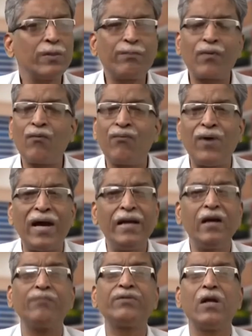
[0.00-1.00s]
the
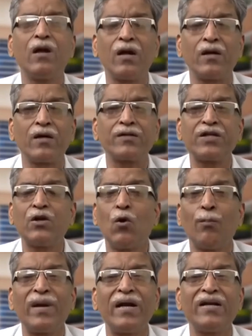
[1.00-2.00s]
profile of the learners in
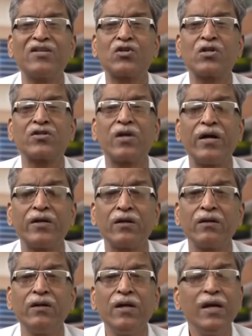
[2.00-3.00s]
open and distance
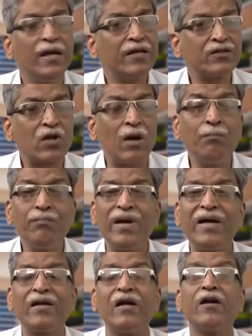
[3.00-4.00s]
learning is
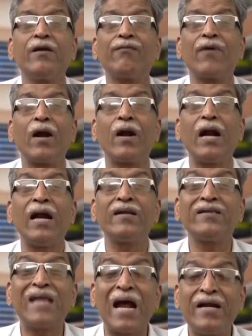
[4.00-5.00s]
completely different
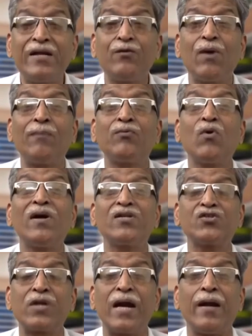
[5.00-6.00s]
and that you have to
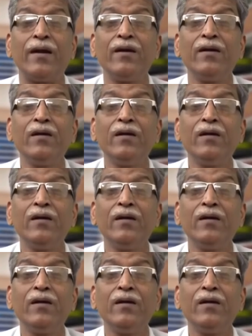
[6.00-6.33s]
understand.